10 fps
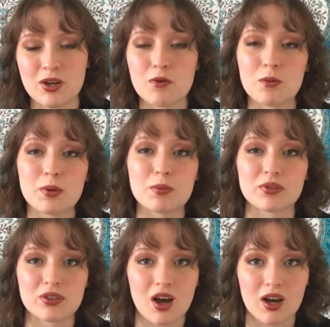Well, people
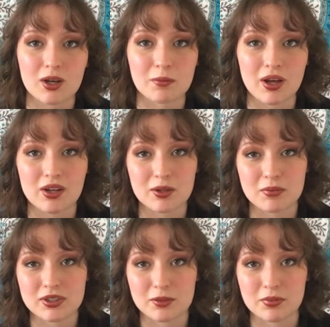talk about it,
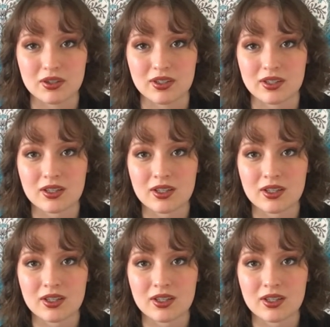but typically